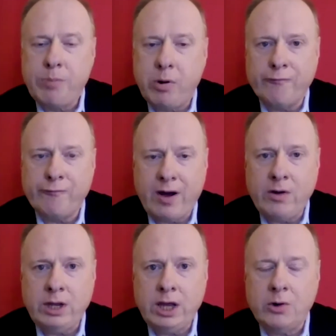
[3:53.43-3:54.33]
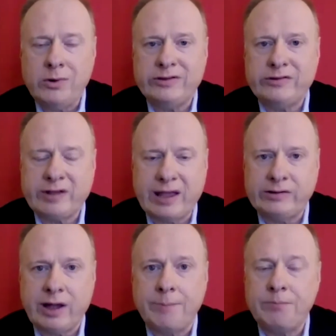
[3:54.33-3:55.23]
portfolio is
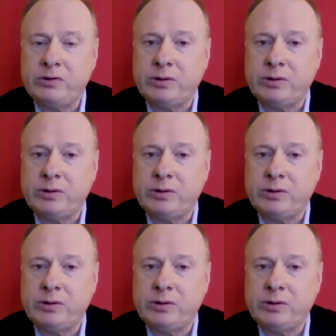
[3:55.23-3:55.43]
set up